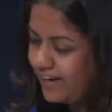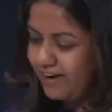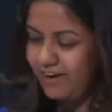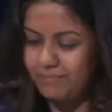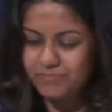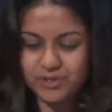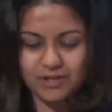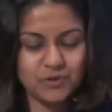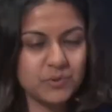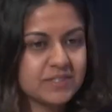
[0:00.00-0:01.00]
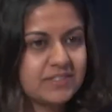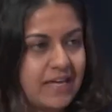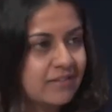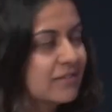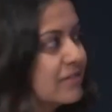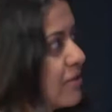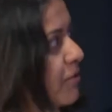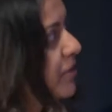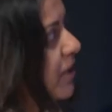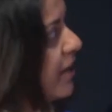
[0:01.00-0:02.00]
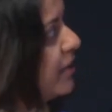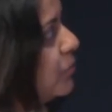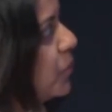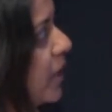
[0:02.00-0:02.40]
to give you a sense of the kind of